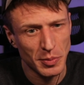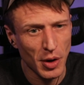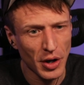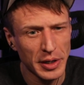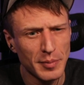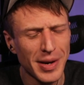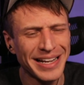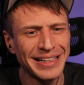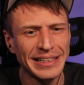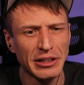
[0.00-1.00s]
upon him by
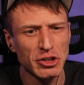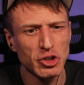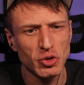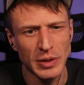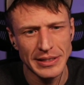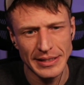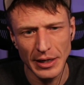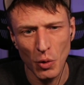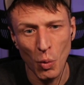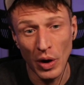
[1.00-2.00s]
any
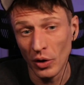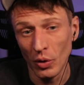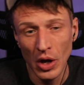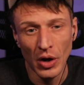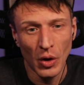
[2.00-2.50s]
extrinsic, well,